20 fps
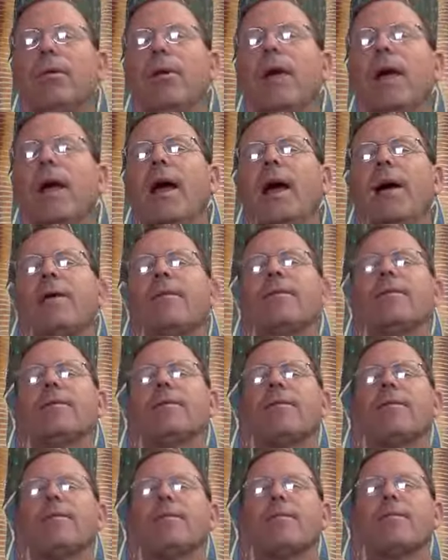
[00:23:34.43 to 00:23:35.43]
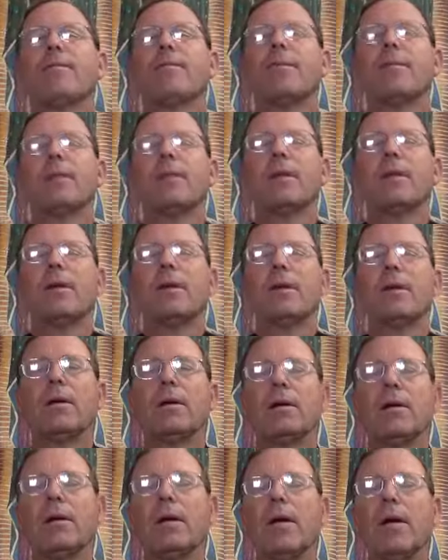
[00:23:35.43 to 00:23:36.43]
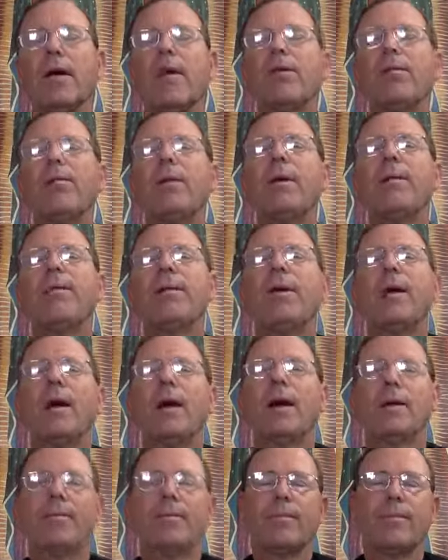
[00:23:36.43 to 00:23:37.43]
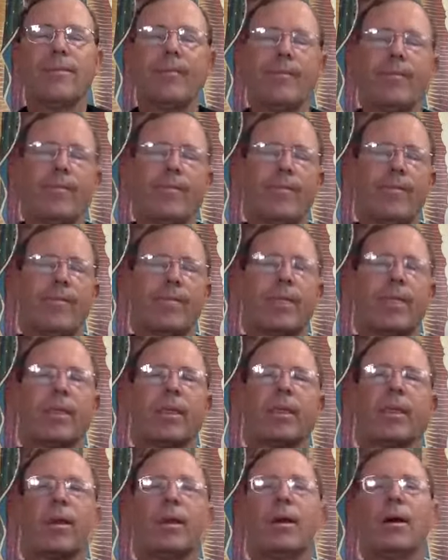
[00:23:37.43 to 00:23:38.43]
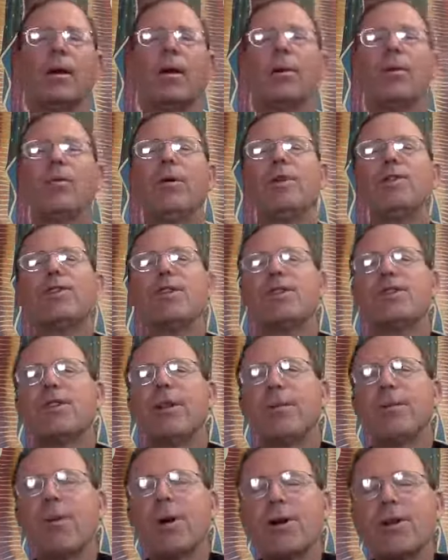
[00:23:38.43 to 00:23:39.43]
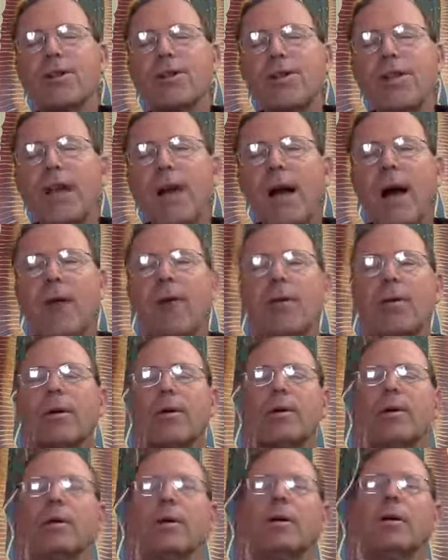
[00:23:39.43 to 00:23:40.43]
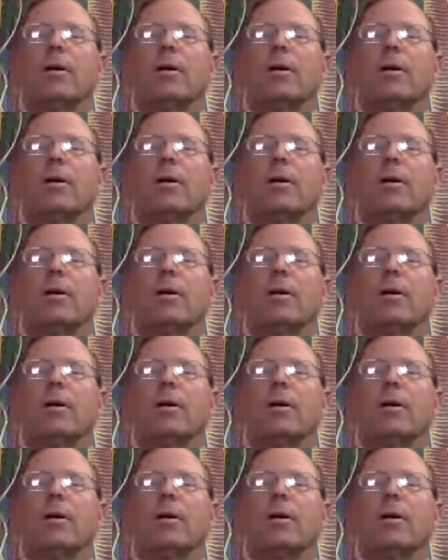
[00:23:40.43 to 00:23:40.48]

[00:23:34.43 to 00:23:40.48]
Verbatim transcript: we have at 3 p.m., which is the Mercy Hour,